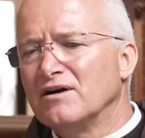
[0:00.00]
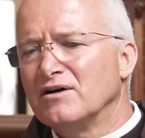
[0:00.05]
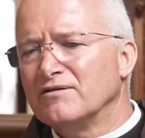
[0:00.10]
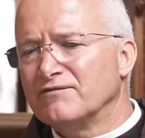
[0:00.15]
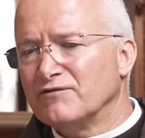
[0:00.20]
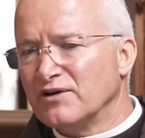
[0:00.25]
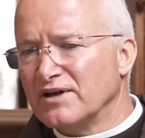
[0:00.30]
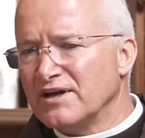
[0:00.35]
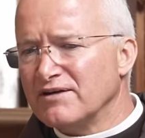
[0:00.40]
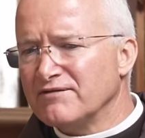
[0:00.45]

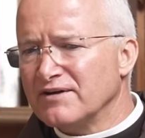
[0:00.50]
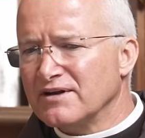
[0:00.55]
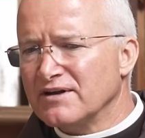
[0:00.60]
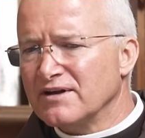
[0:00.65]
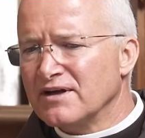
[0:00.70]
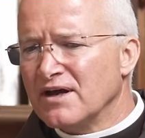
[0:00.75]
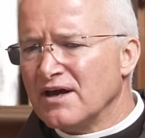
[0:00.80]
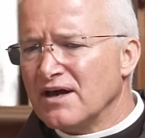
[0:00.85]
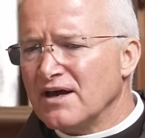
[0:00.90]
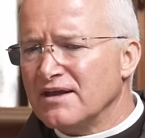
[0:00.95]
forgiven,
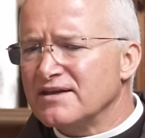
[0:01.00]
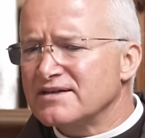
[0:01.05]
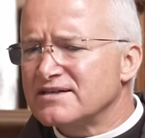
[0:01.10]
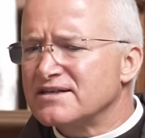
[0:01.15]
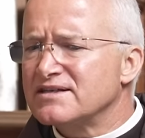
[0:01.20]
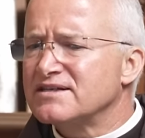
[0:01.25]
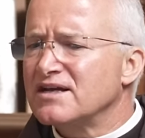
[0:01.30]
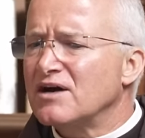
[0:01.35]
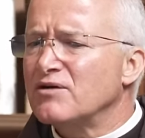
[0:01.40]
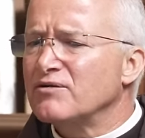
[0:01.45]
and
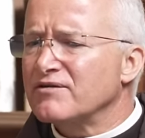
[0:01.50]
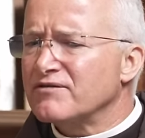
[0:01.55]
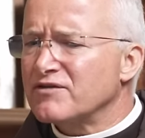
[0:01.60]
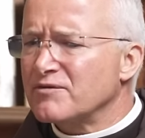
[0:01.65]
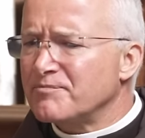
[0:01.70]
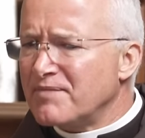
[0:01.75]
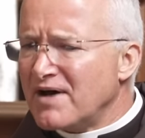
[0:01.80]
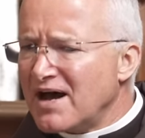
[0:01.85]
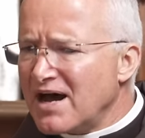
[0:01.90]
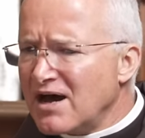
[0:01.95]
this is out of
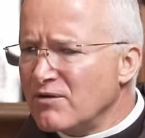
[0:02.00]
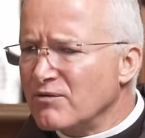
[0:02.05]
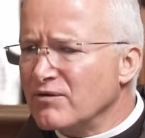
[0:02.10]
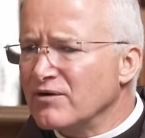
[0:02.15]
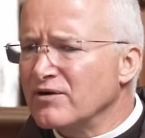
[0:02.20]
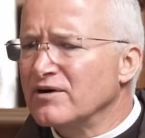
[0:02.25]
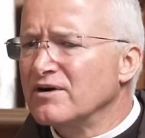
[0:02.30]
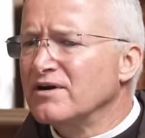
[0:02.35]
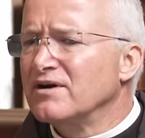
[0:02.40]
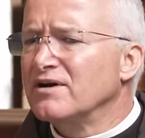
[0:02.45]
the
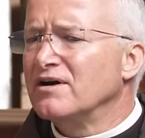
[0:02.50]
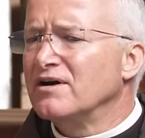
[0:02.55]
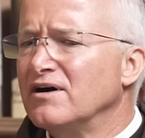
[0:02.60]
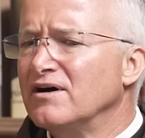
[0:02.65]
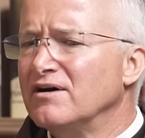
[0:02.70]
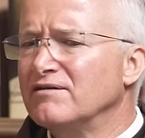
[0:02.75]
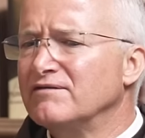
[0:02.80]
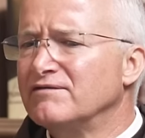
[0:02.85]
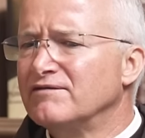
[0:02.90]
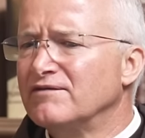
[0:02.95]
power
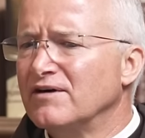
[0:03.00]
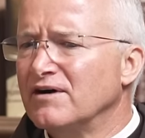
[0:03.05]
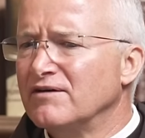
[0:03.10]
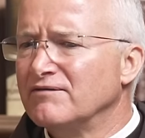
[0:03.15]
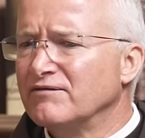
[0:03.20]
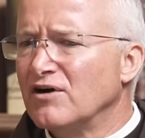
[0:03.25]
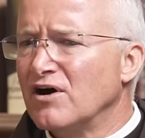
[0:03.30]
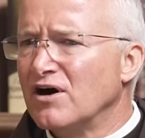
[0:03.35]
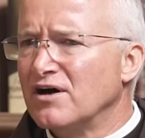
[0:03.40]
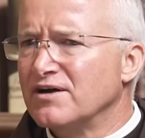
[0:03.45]
of
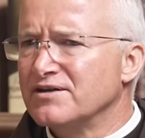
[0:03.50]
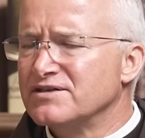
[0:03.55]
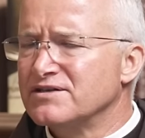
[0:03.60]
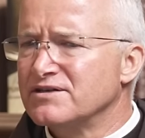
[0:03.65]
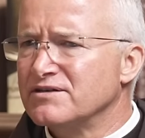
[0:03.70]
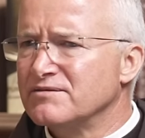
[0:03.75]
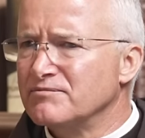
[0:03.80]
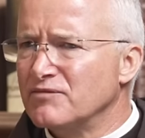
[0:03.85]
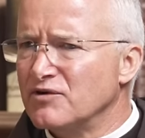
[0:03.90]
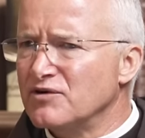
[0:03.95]
God's
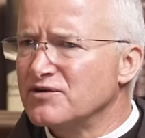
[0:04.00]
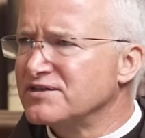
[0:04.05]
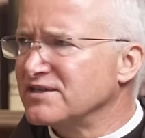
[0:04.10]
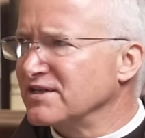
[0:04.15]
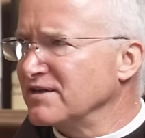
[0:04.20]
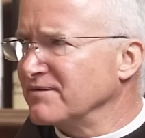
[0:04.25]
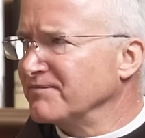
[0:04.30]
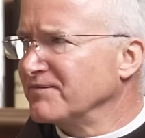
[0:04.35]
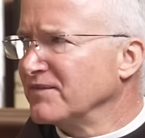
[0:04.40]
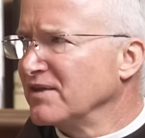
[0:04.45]

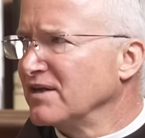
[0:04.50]
mercy.